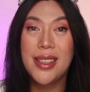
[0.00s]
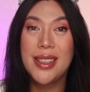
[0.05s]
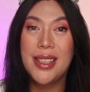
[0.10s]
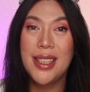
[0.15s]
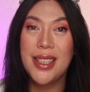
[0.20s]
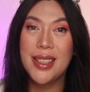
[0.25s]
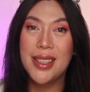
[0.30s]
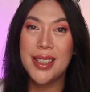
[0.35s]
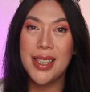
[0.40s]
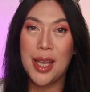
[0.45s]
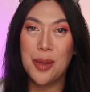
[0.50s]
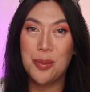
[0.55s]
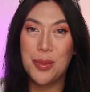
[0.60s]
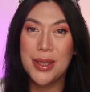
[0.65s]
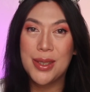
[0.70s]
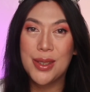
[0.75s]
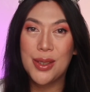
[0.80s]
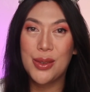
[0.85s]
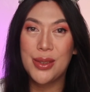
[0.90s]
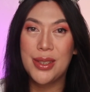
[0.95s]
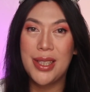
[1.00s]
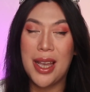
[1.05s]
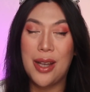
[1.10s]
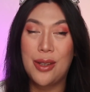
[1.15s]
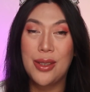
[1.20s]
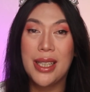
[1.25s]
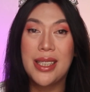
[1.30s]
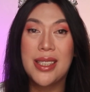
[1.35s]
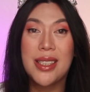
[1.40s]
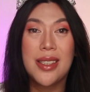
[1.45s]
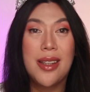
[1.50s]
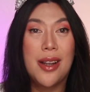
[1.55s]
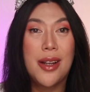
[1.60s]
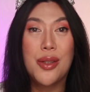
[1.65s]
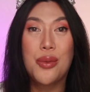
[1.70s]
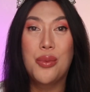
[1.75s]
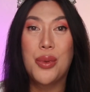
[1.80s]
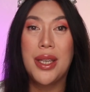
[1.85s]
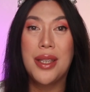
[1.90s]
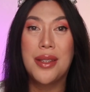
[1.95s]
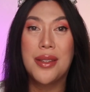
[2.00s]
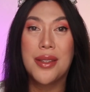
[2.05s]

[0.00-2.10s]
this episode now. Let's start with